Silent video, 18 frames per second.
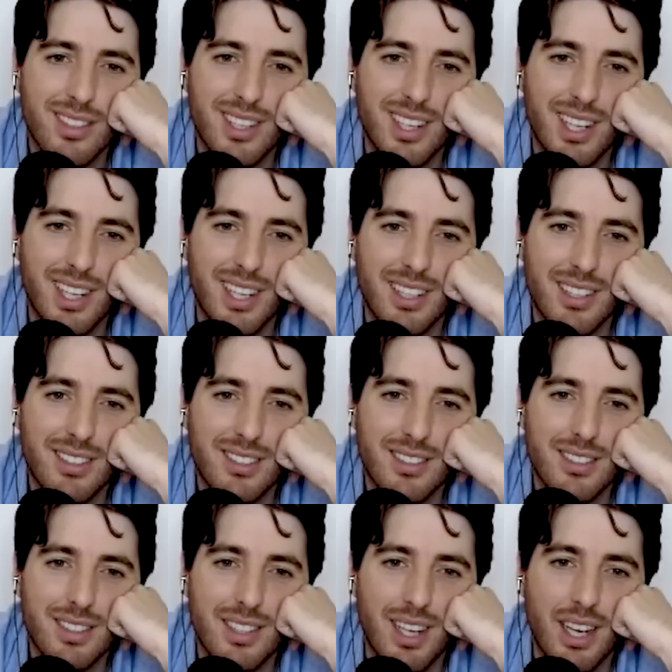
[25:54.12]
No.
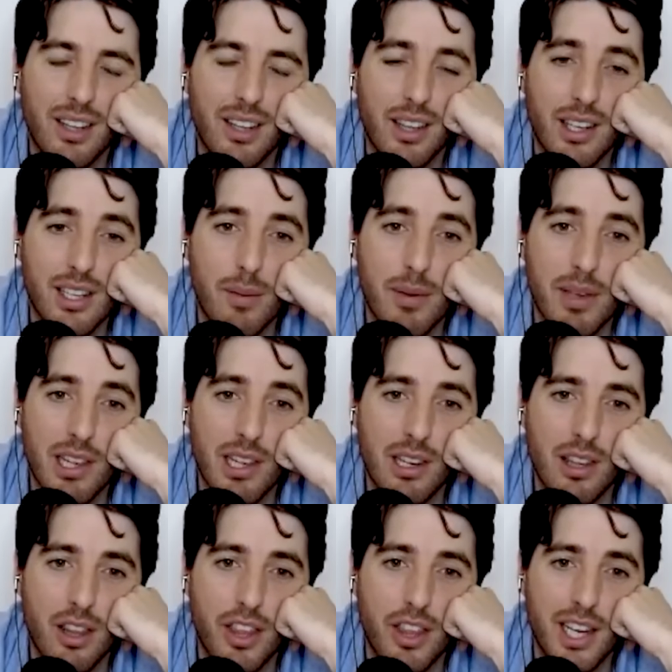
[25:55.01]
No, there's, I
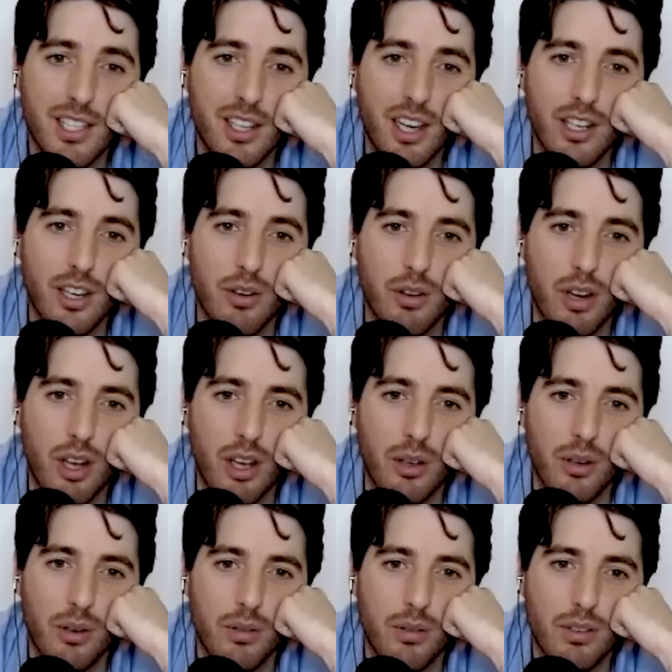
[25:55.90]
mean, the things I don't
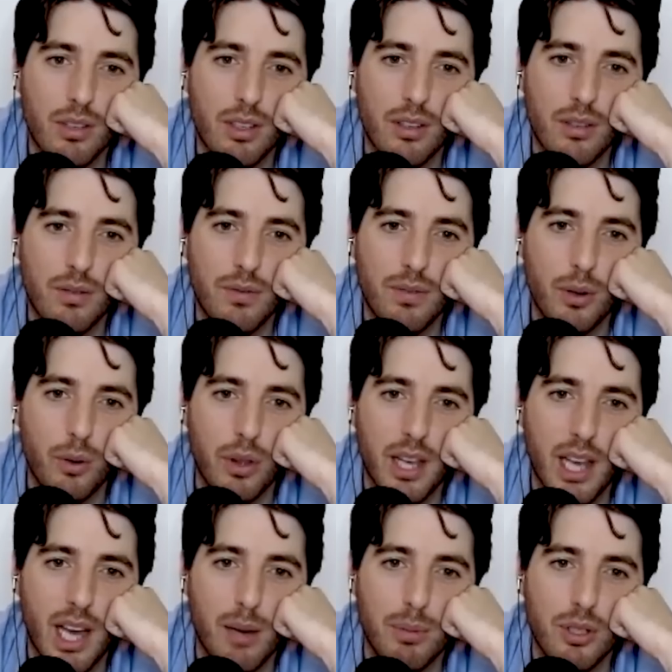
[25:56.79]
know could fill
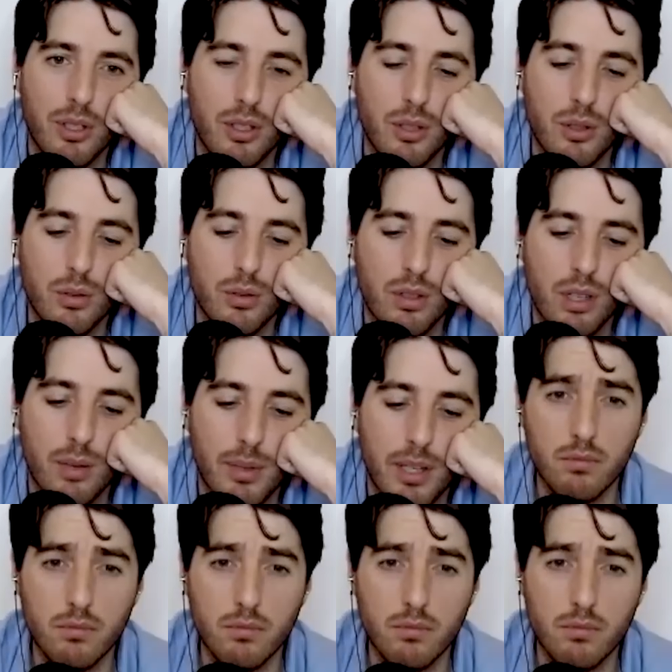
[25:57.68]
the Albert Hall. I mean,